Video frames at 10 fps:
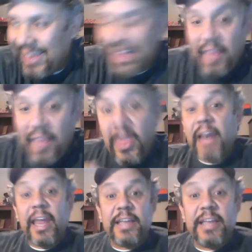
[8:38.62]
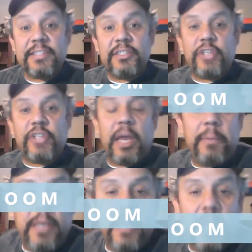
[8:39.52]
That, ladies and
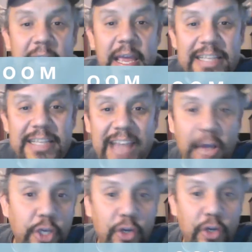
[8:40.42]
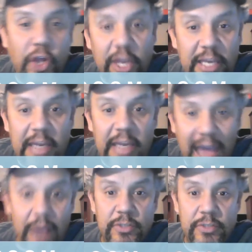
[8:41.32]
gentlemen, is how you clean
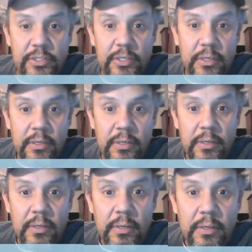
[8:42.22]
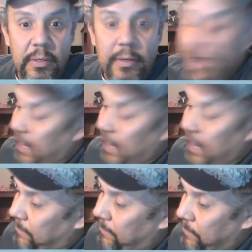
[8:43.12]
house. Now,
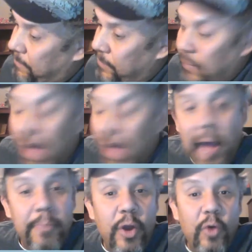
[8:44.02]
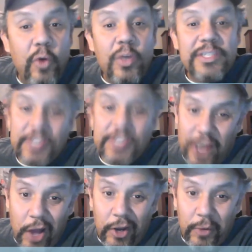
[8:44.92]
I'm no
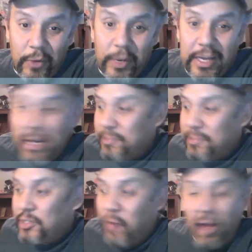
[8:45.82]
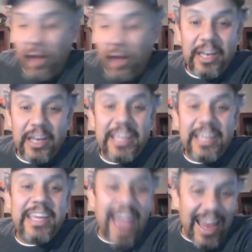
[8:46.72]
scholar when it comes to all the
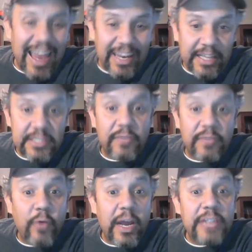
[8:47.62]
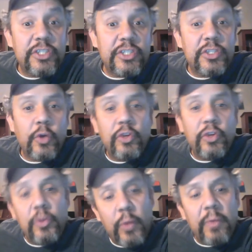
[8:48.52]
legalities of what I just told you
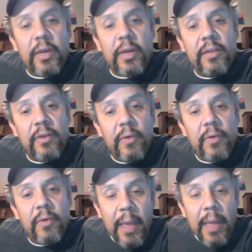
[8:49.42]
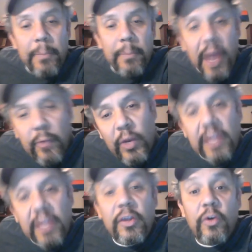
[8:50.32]
that we were going to do, but I really
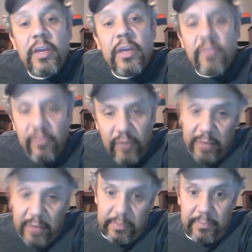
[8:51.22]
don't give a flip.